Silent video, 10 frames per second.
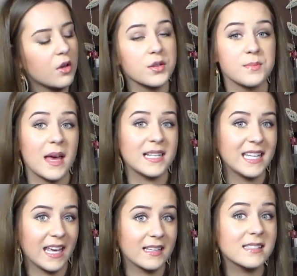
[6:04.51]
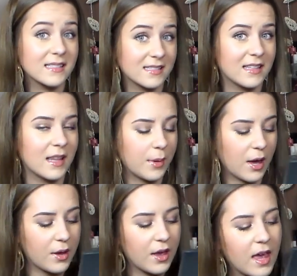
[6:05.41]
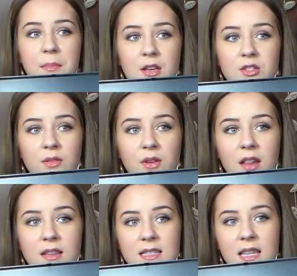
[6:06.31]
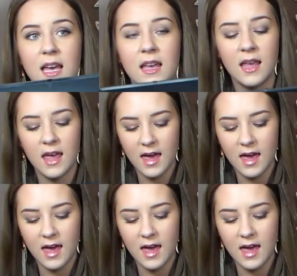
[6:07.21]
There we go. The mixture of colours in there.